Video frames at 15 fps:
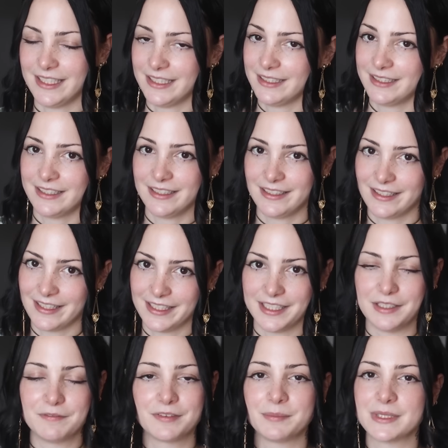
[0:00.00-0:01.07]
In the
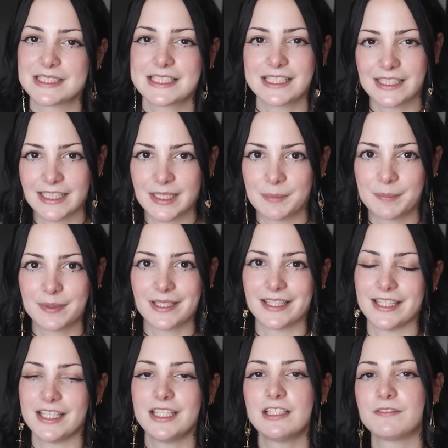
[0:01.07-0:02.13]
infamous clip,
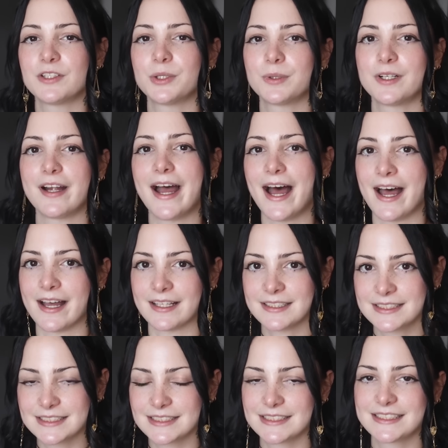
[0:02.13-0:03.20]
the interviewer
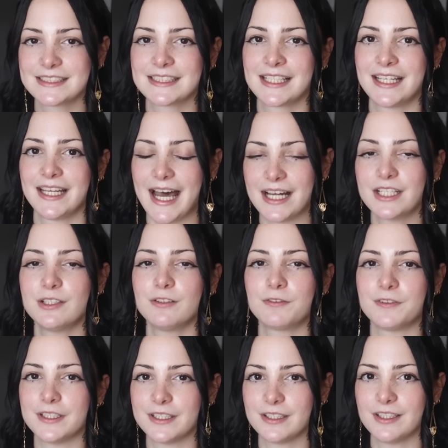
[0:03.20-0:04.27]
asks, "How do you
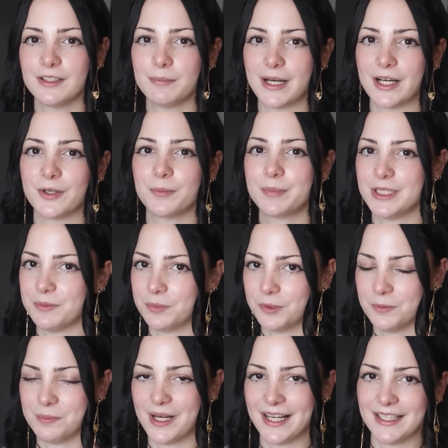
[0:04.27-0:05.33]
feel about
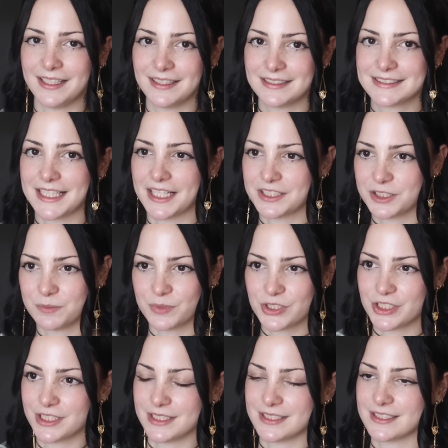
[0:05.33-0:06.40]
people buying tattoo
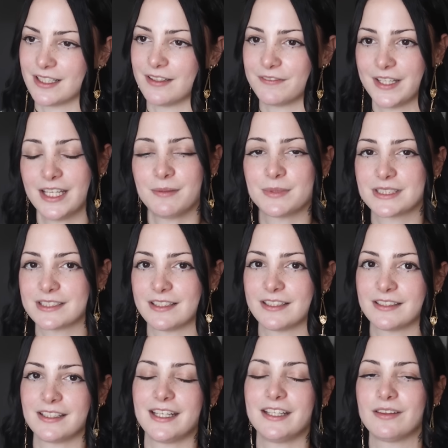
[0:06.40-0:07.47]
machines off
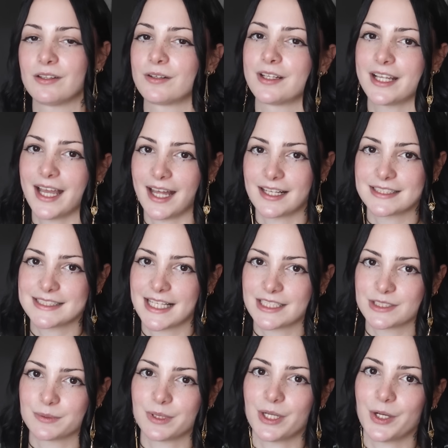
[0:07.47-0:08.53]
Amazon and learning how to
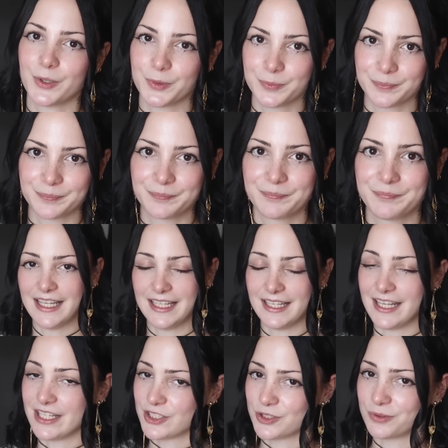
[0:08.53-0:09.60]
tattoo at home?" And
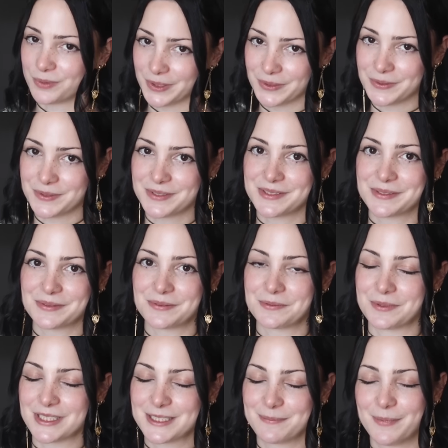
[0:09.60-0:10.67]
Angel Rose
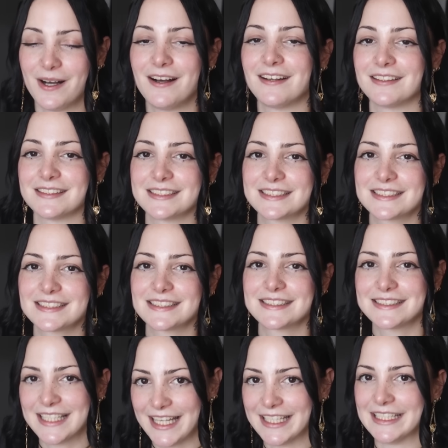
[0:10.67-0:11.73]
responds
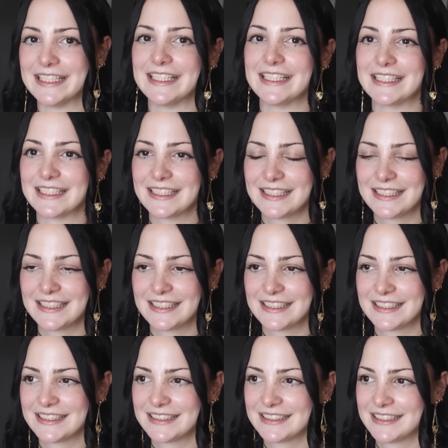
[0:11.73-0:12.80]
saying,
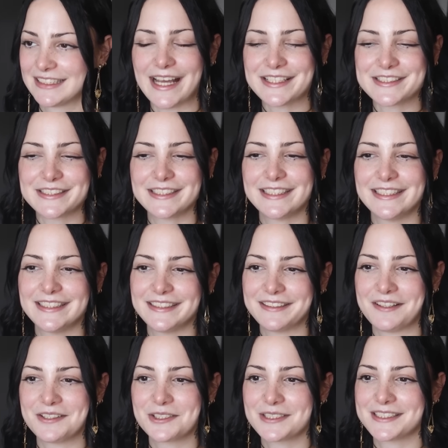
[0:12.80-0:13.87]
"Actually,
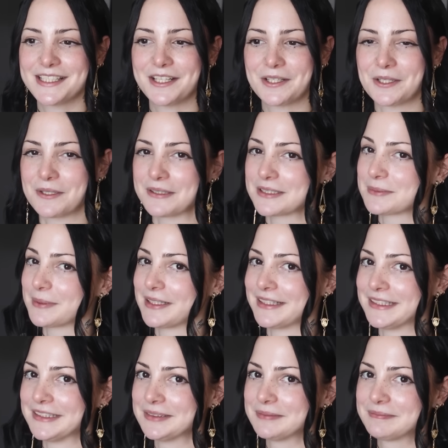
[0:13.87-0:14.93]
I'll just let her explain
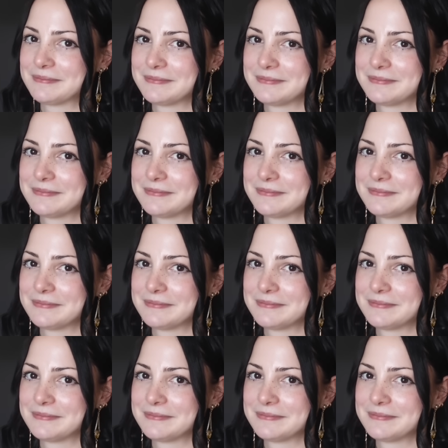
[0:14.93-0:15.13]
it."